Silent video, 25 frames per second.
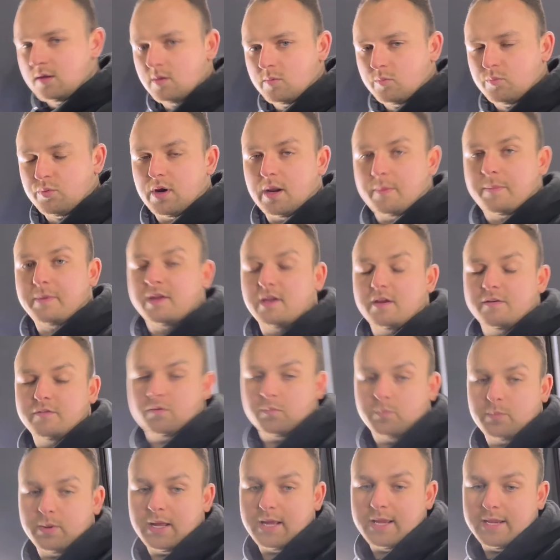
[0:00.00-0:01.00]
prepping it for
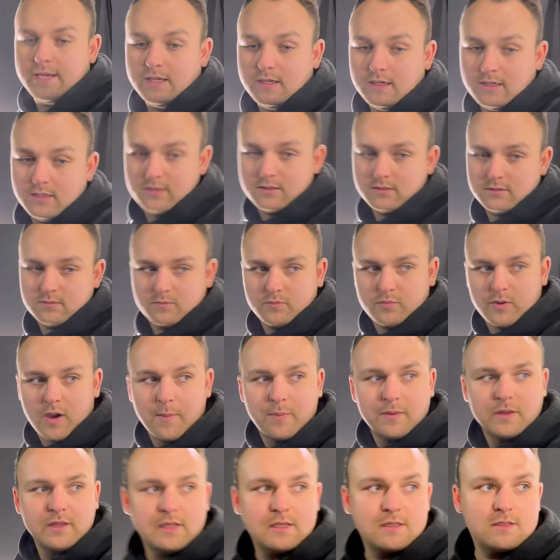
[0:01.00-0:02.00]
paint,
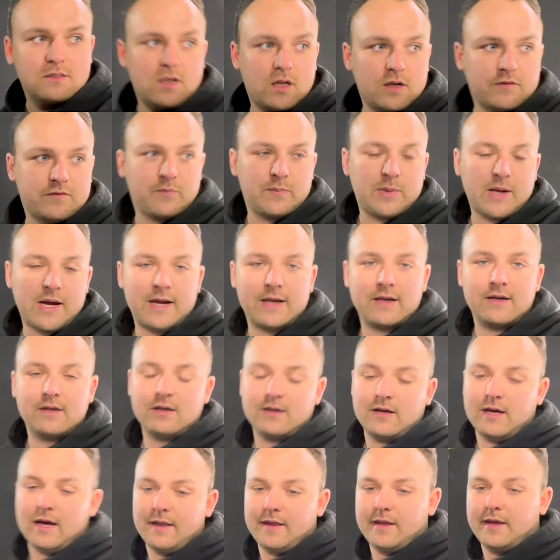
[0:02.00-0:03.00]
prepping the inside for paint,
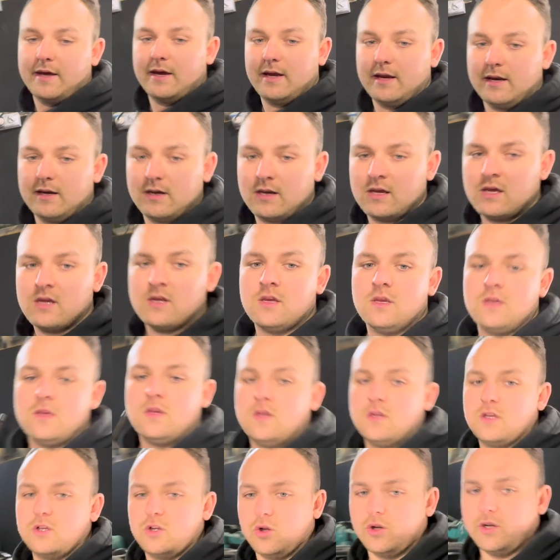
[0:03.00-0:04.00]
and then
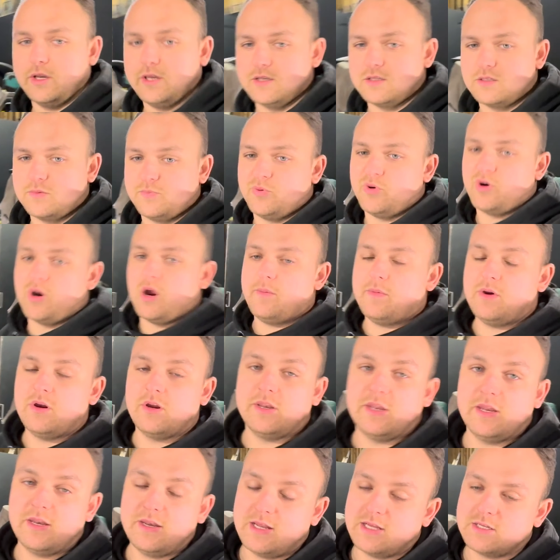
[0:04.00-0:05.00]
got it into primer,
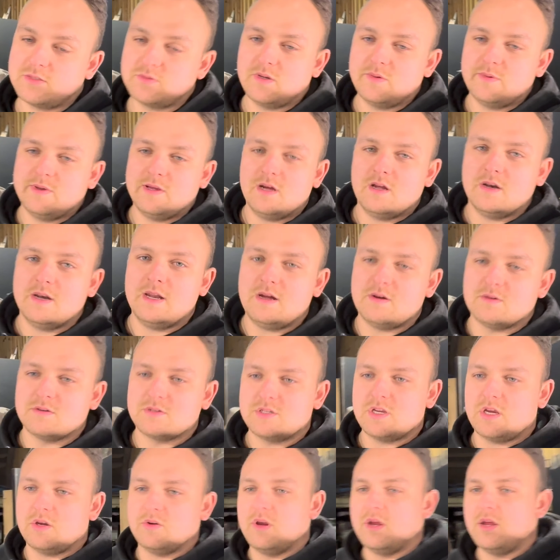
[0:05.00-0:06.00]
and then that's where we are now.
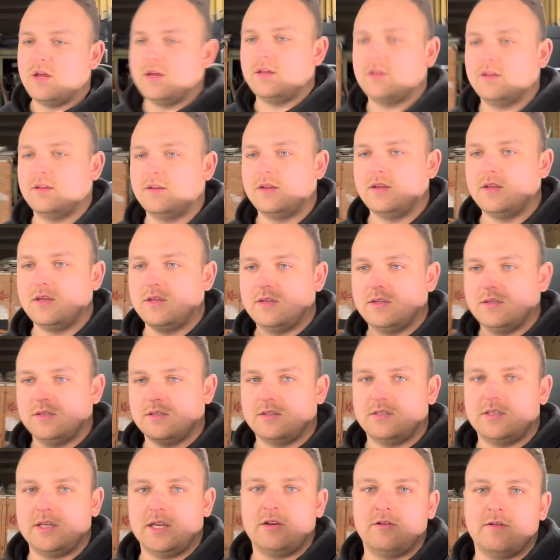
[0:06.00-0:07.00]
So
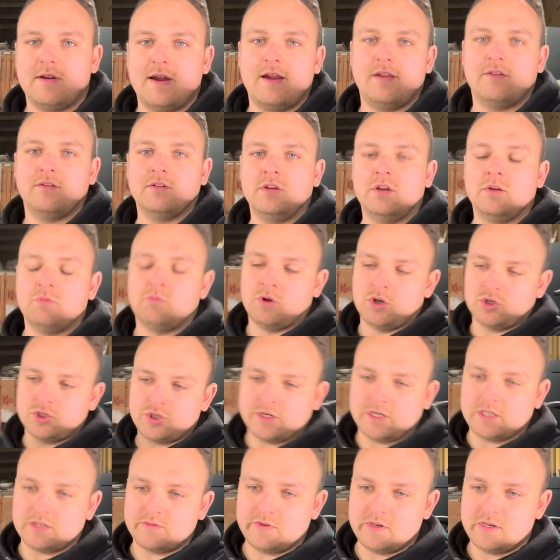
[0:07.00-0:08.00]
stick around, watch
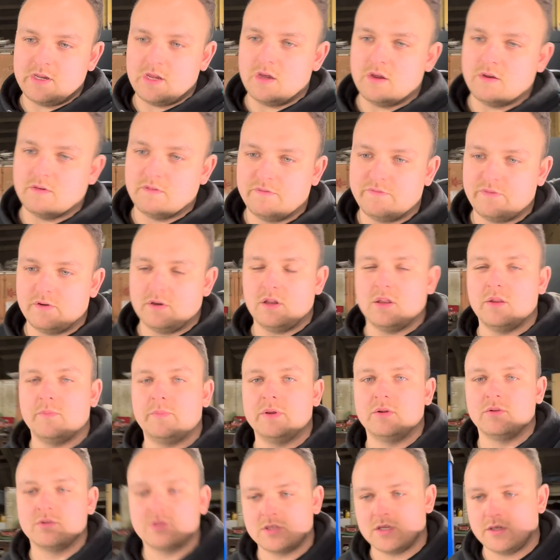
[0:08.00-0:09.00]
the next video and follow the
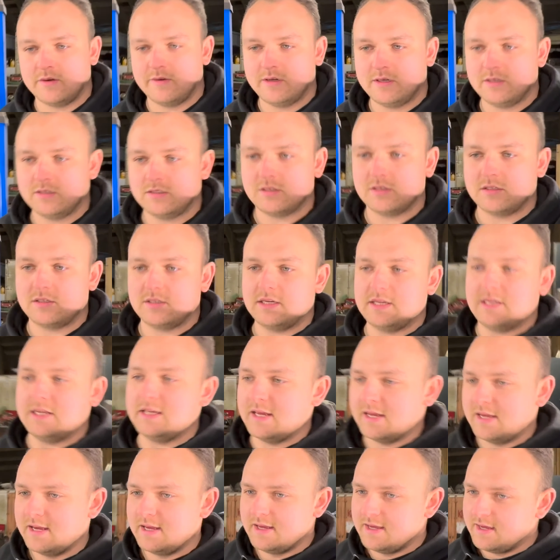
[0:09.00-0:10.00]
build series to
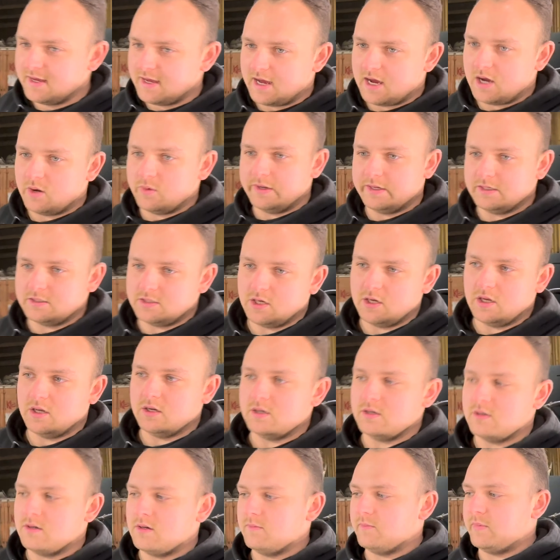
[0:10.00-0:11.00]
see how we
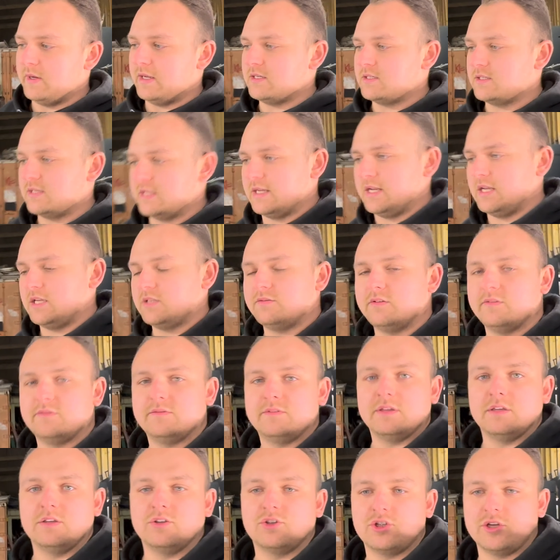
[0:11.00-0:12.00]
turn basically an
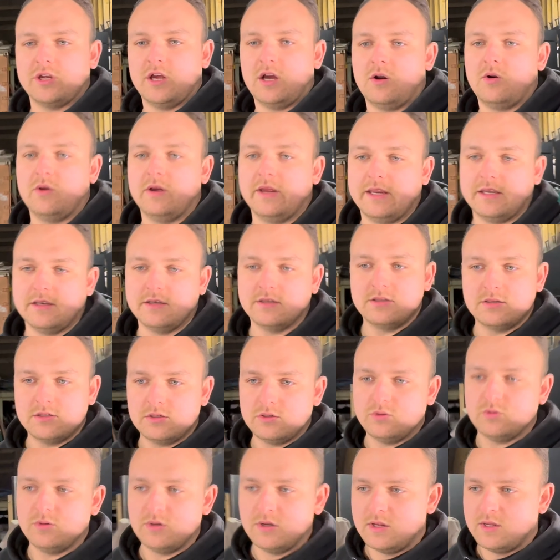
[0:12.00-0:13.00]
S15 shell
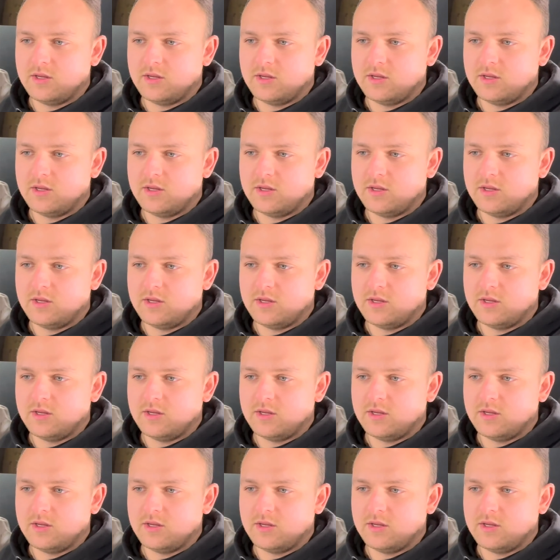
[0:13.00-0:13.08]
into